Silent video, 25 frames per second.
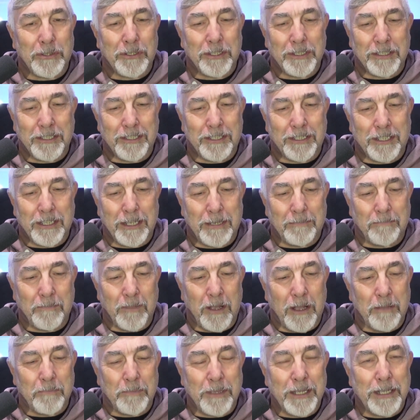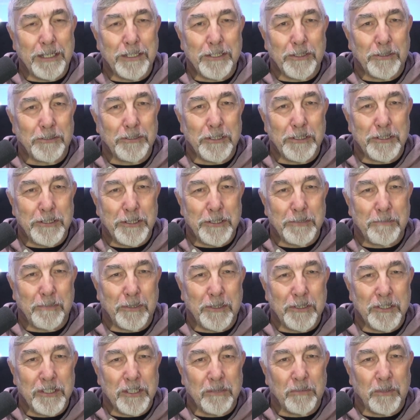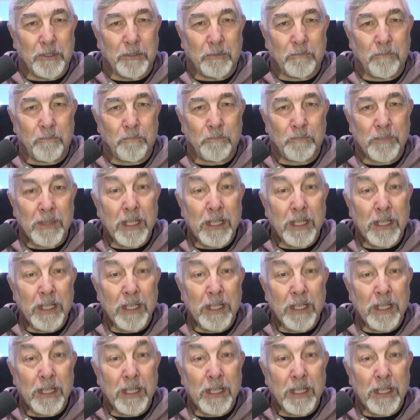that I'm being as honest as possible.